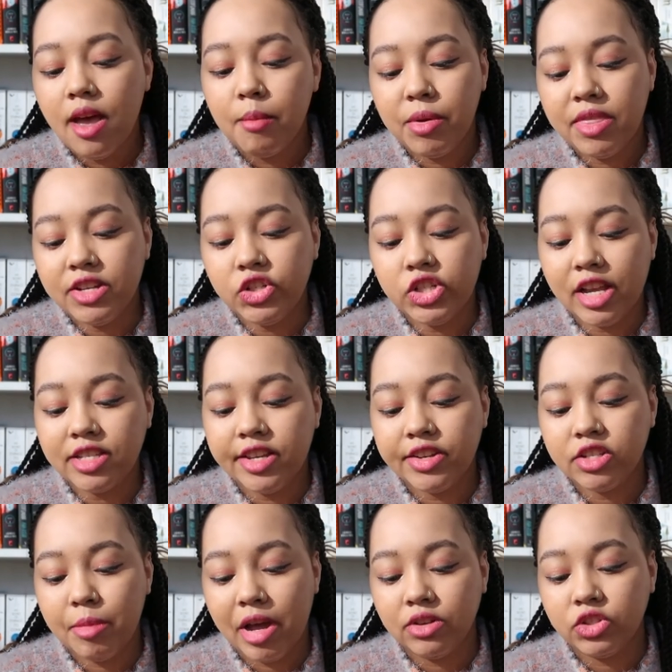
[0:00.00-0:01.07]
But then Jess hears
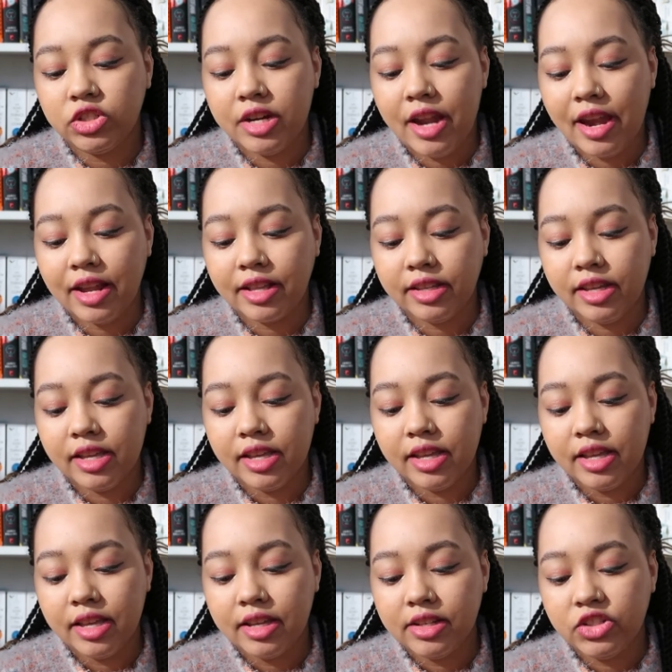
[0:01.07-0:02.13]
about genetically,
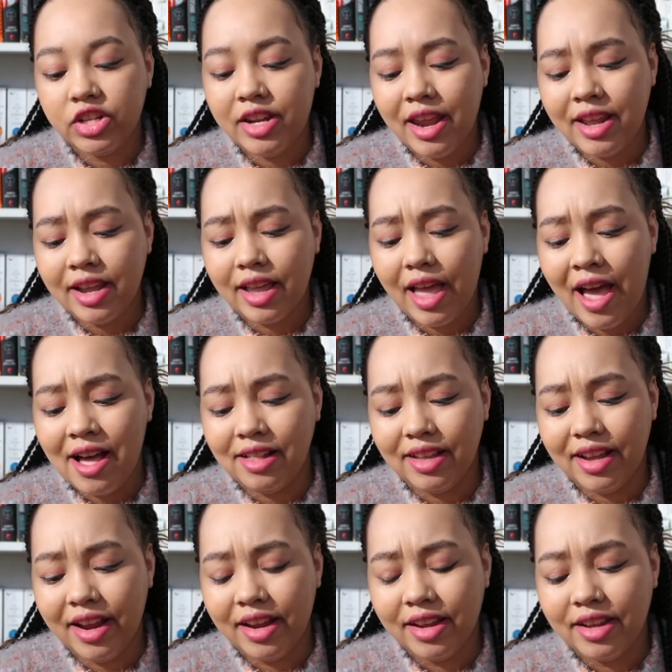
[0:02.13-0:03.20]

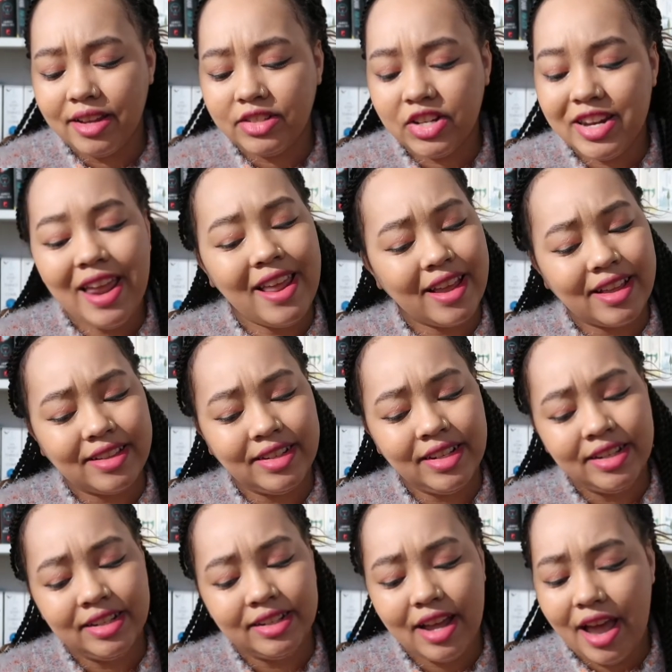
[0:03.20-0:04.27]
I
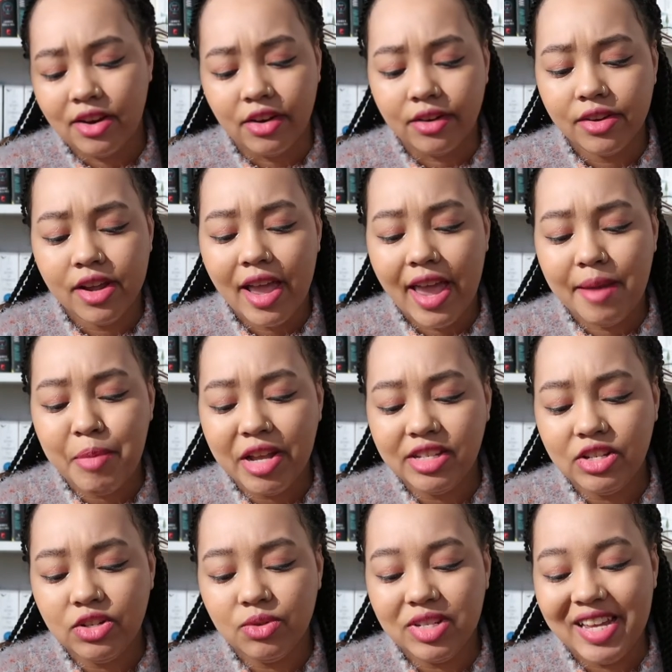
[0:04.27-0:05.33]
don't know, a
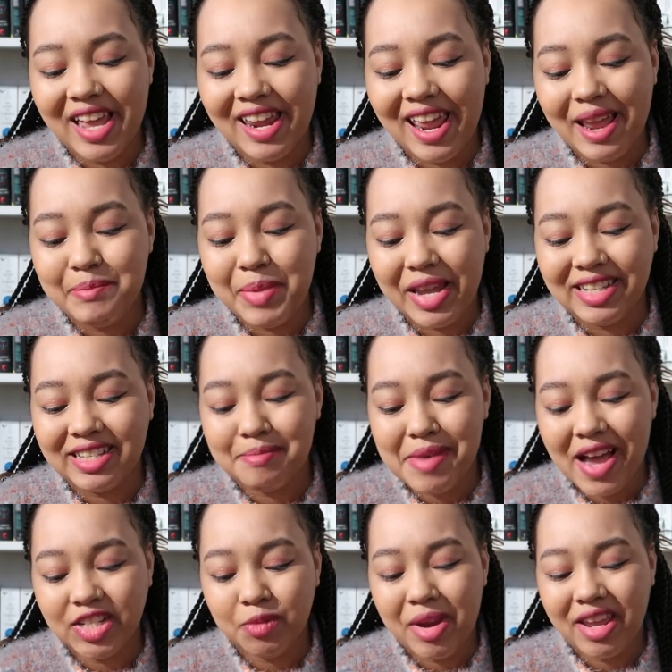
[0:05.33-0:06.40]
buzzing new DNA-based
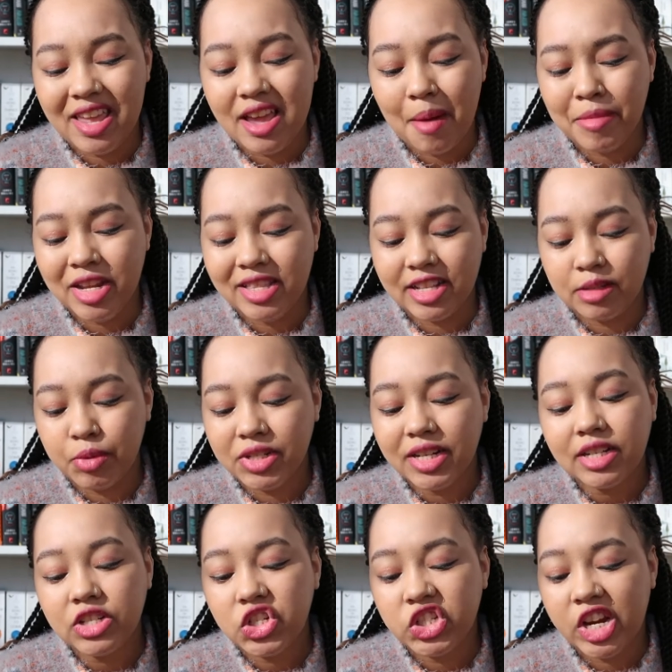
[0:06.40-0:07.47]
matchmaking company that's
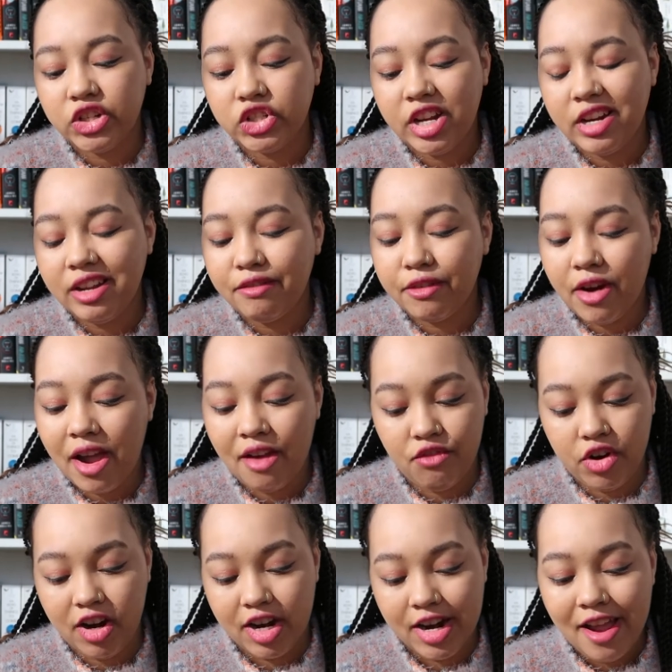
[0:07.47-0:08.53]
predicted to change dating
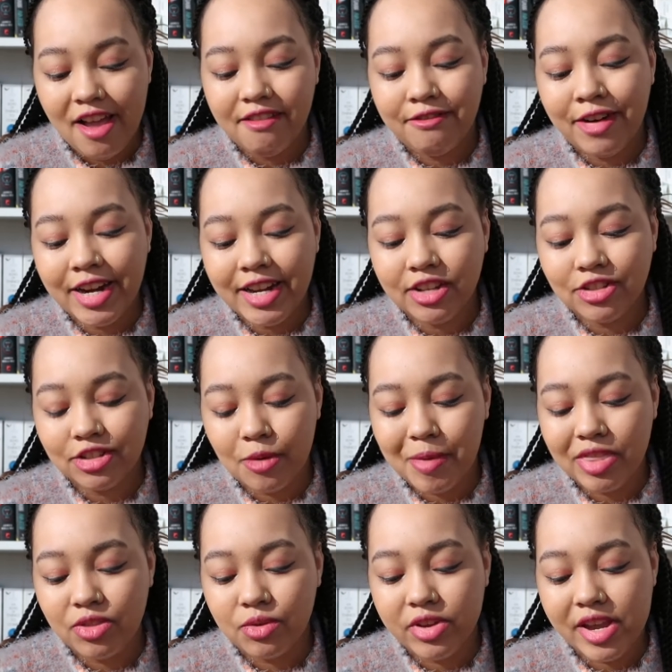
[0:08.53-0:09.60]
forever. Finding a
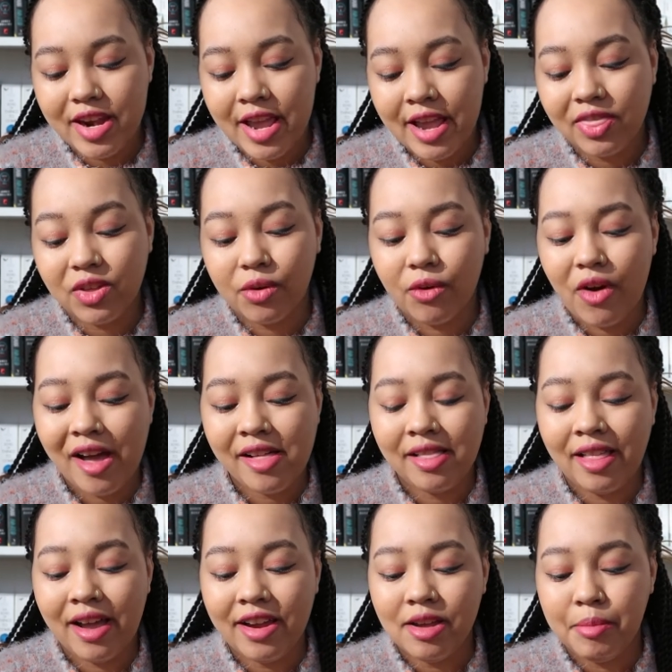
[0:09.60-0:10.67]
soulmate through DNA, the
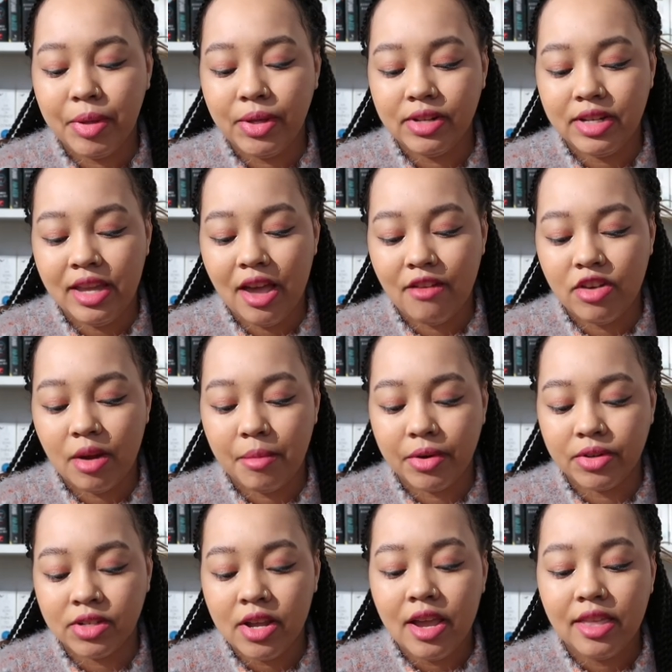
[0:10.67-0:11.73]
reliability of
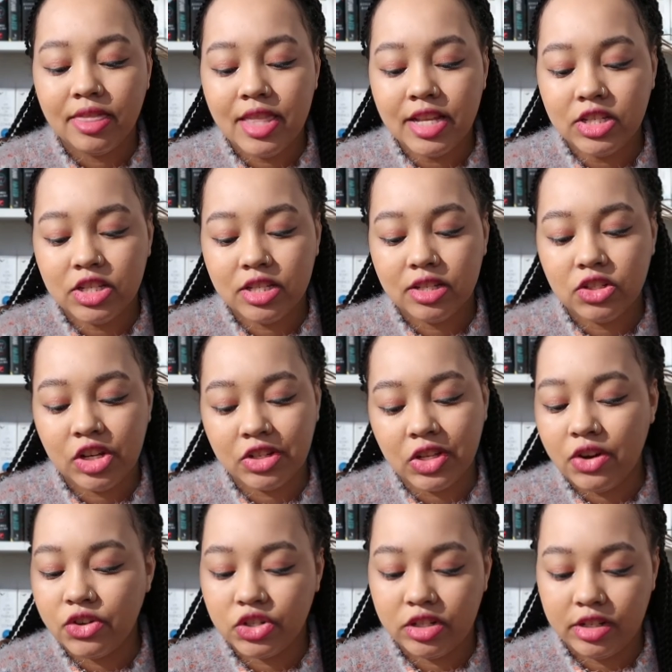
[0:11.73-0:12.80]
numbers, this just
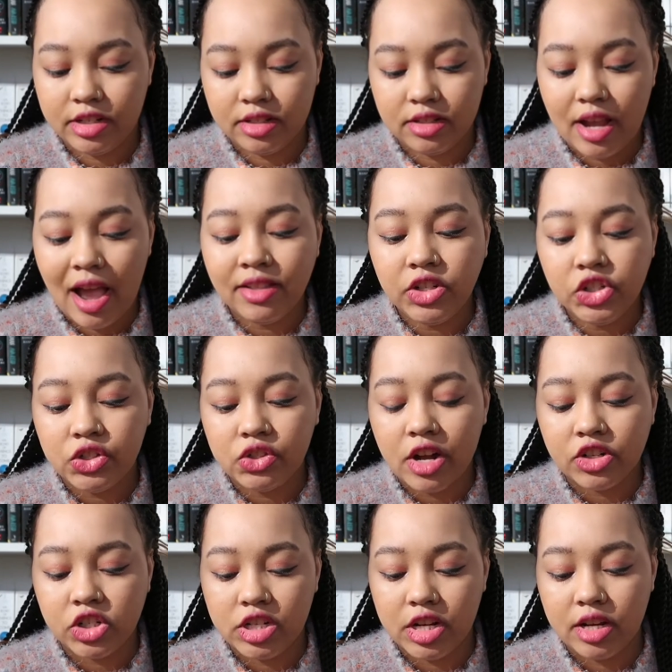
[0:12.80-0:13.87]
understands. At least she thought
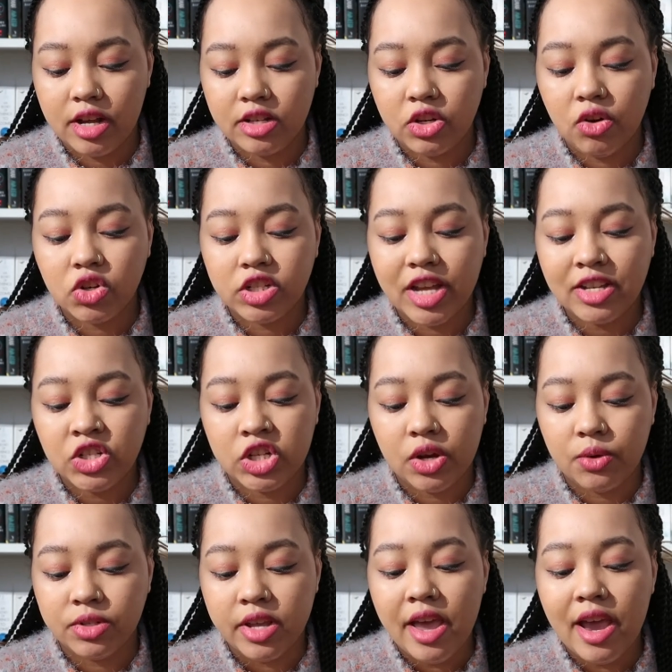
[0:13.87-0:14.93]
she did, until her test
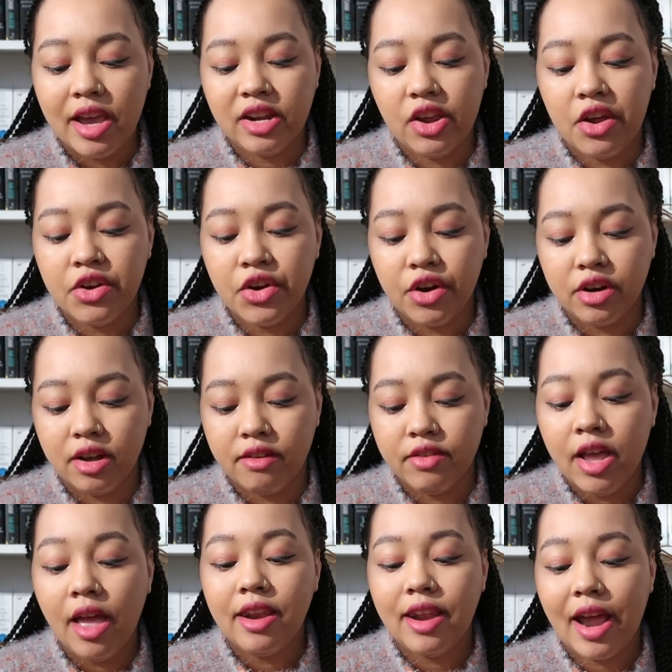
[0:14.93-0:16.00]
shows an unheard of
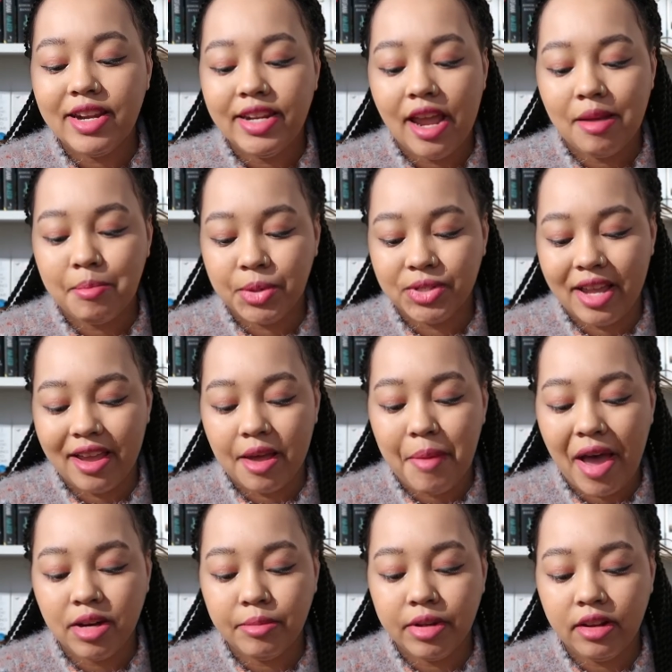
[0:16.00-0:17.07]
98%
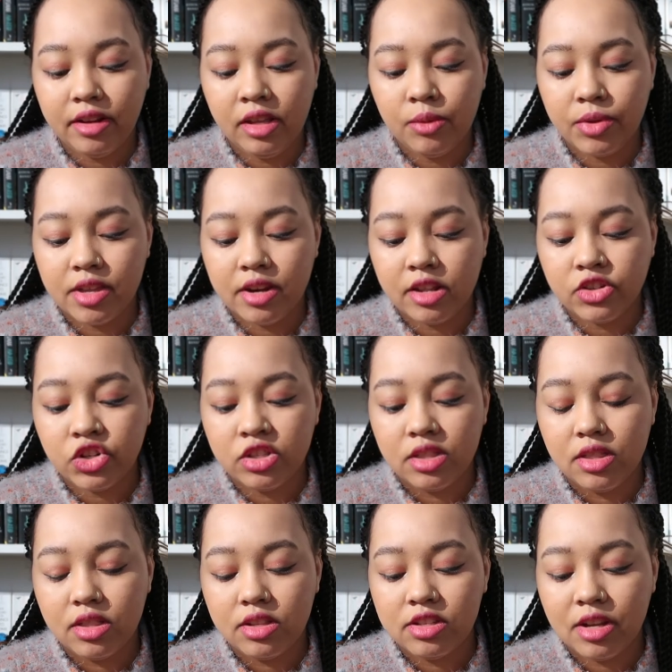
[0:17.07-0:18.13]
compatibility with another
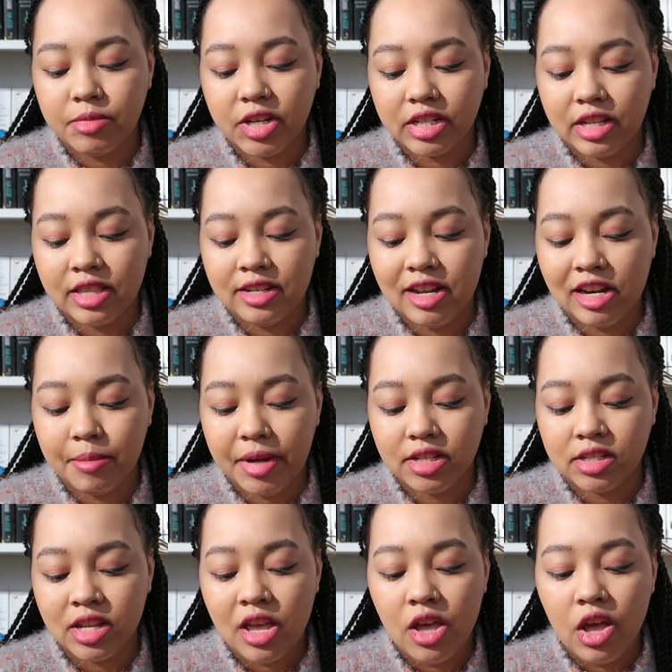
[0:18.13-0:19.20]
subject in the
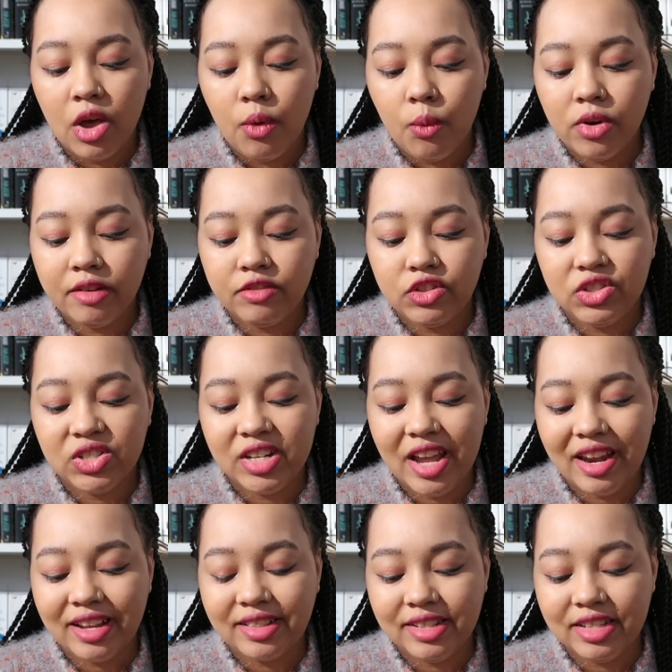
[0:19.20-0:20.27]
database, one of
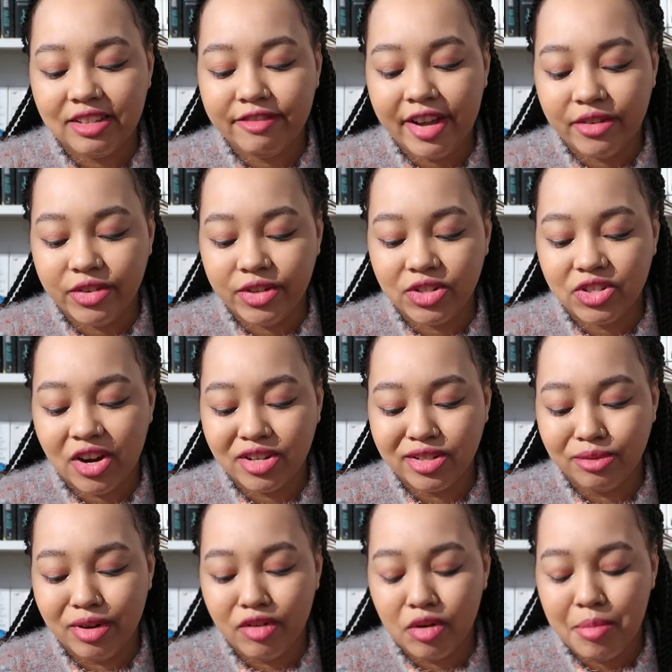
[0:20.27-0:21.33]
Genetically's founders, Dr.
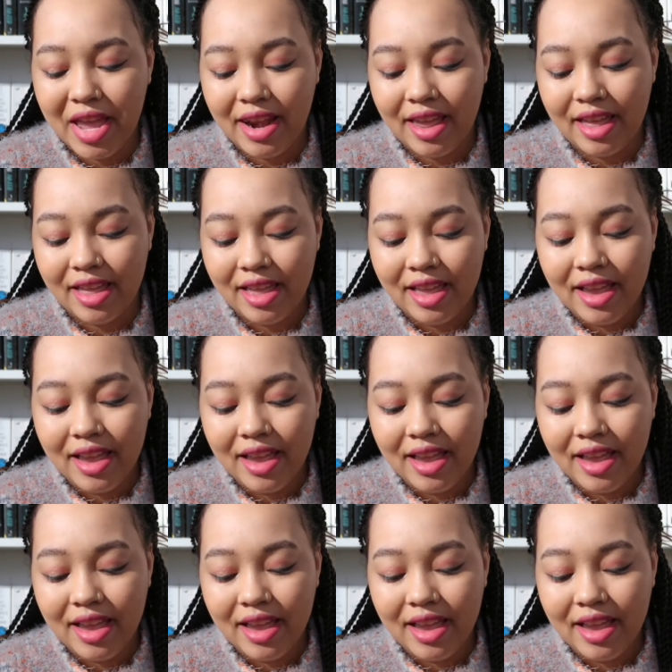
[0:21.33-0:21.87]
River Penna.